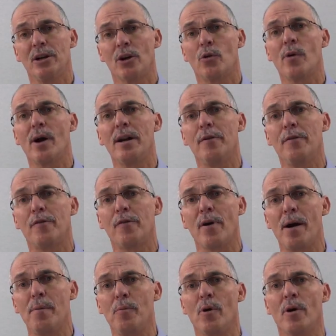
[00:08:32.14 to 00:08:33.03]
integrated
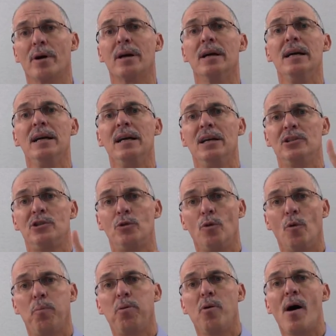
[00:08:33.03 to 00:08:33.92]
framework is
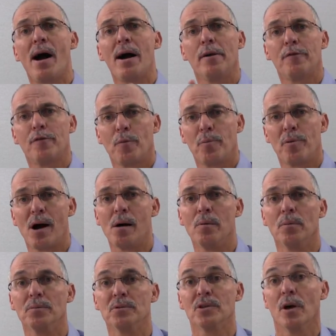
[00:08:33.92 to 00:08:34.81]
to apply it for
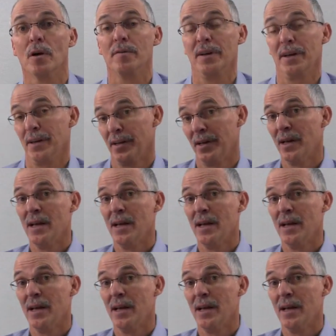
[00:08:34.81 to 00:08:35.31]
problem solving.